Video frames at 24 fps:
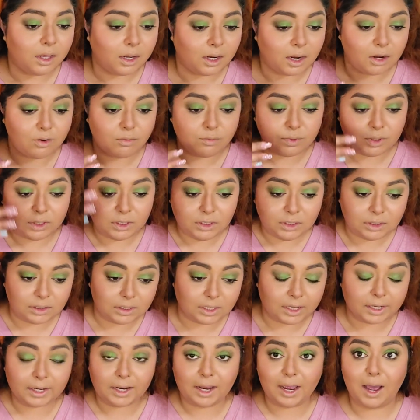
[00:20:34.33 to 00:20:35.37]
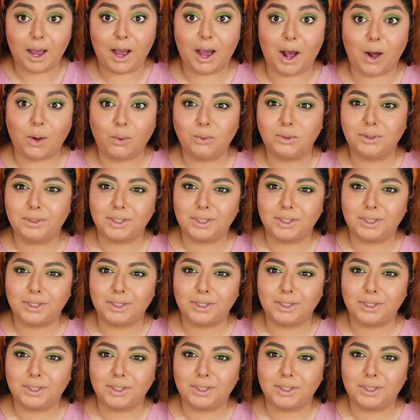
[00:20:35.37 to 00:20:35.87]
and I really like how